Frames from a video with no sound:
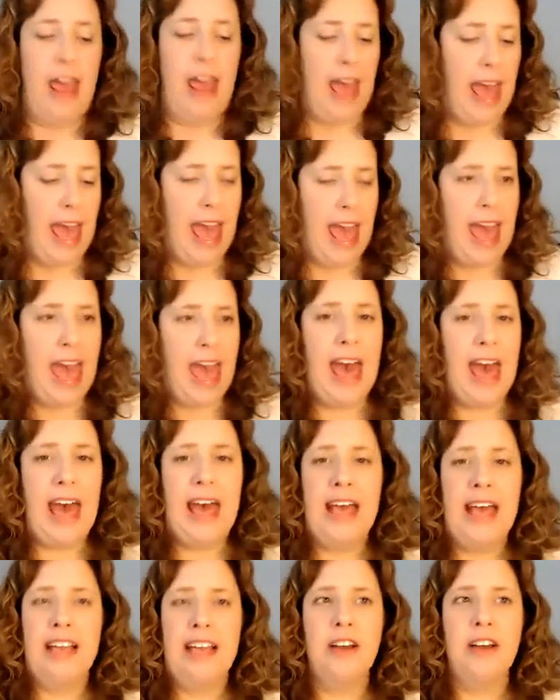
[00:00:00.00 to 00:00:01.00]

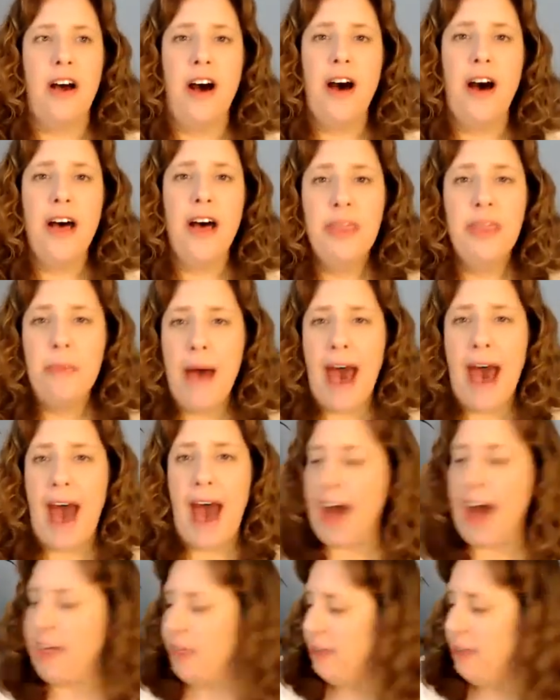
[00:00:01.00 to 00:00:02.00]
And on the
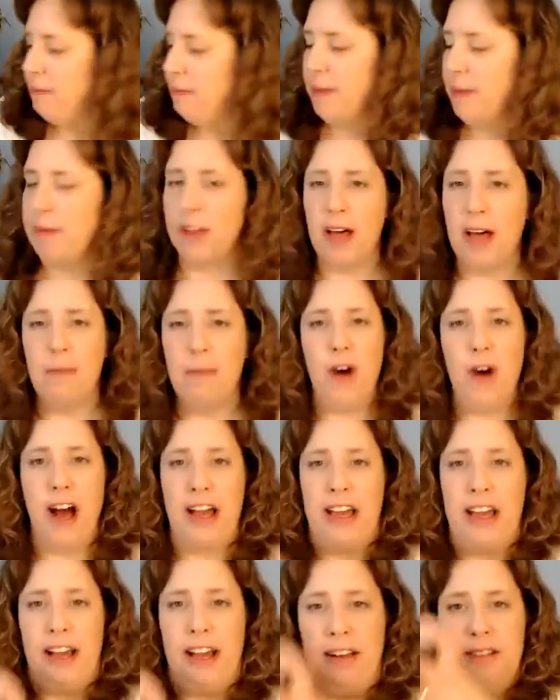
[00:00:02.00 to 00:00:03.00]
path, people come
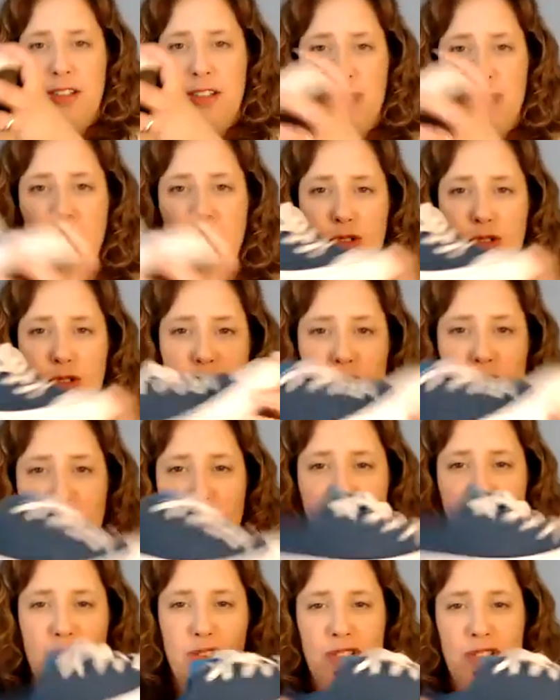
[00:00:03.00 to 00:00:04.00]
walking,
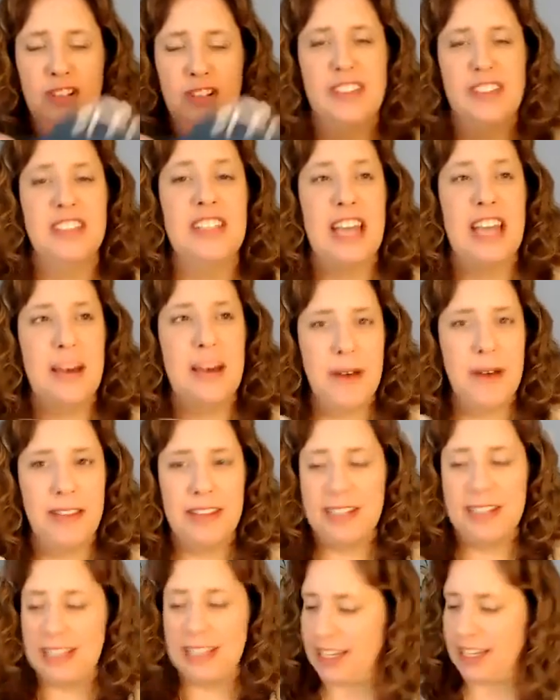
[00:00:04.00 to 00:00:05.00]
stamp on
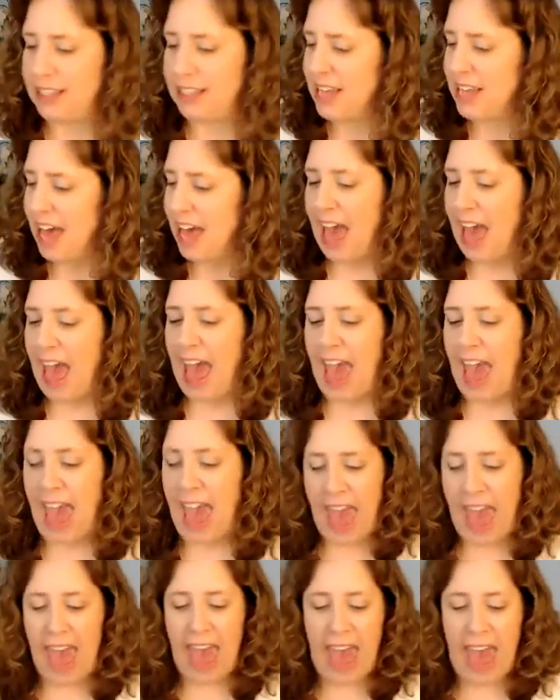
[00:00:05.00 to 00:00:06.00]
the seeds,
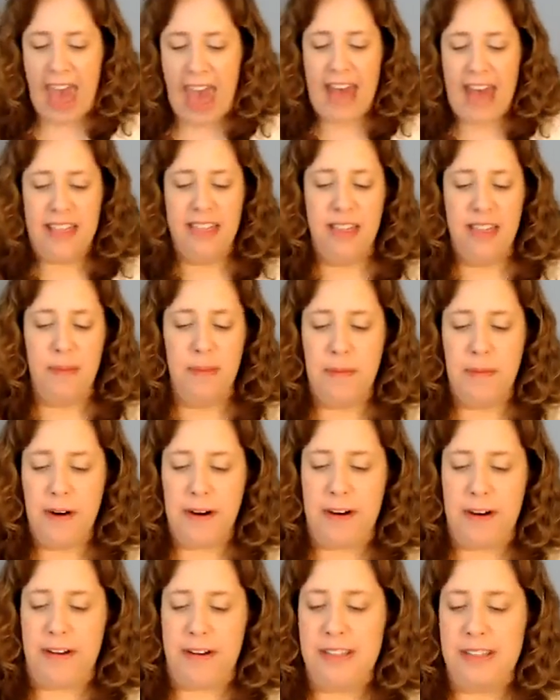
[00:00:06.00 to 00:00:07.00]
and the
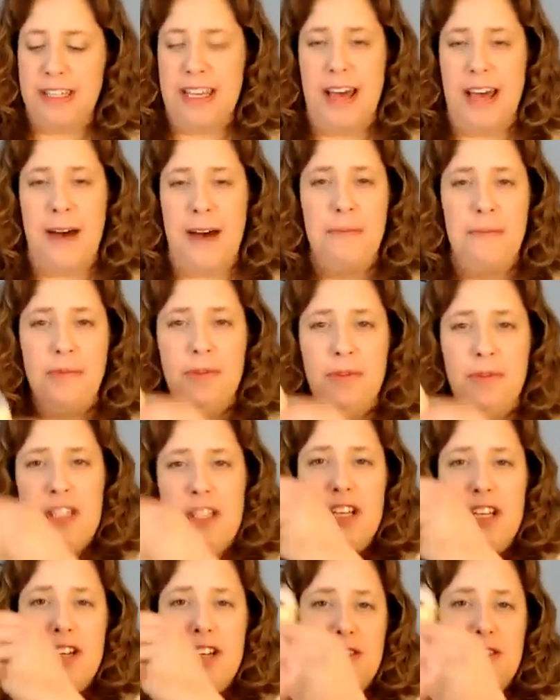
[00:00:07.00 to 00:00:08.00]
birds come,
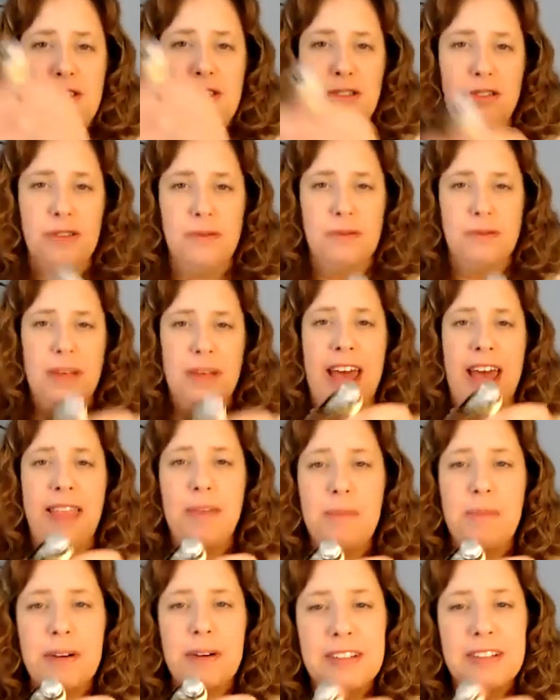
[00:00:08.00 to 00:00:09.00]
and
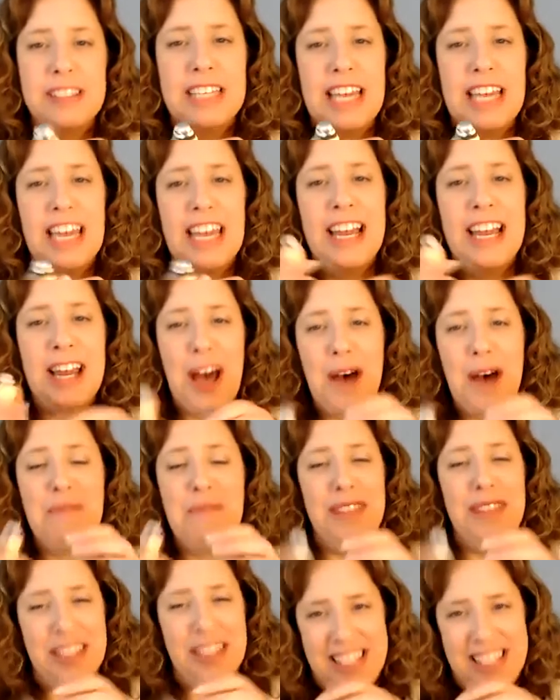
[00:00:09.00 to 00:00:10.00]
the birds eat
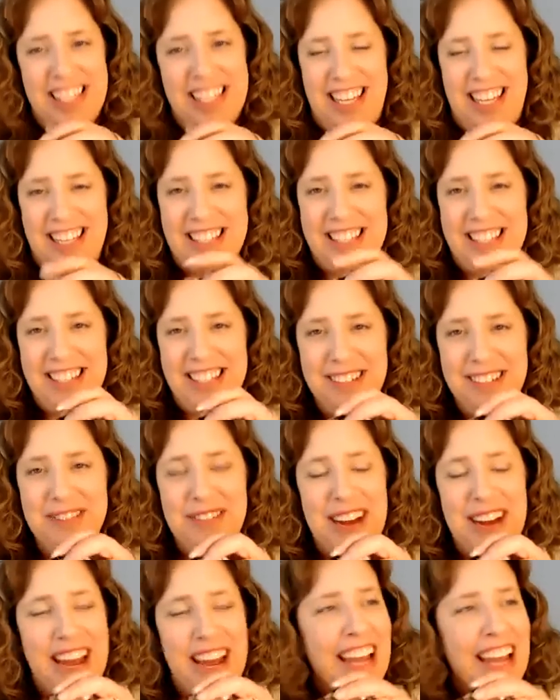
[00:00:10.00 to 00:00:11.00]
up the seeds,
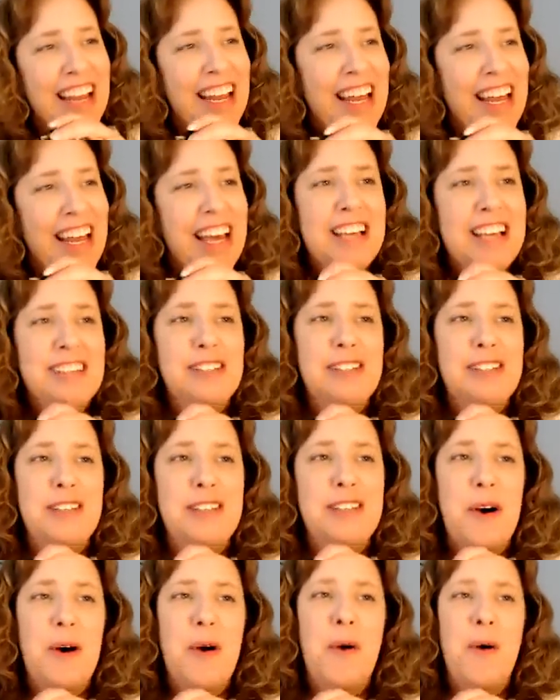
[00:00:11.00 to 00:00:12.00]
right?
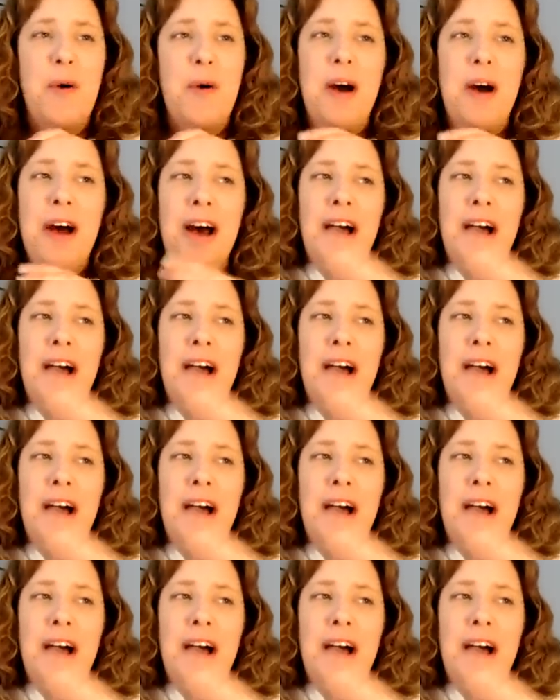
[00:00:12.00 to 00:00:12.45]
So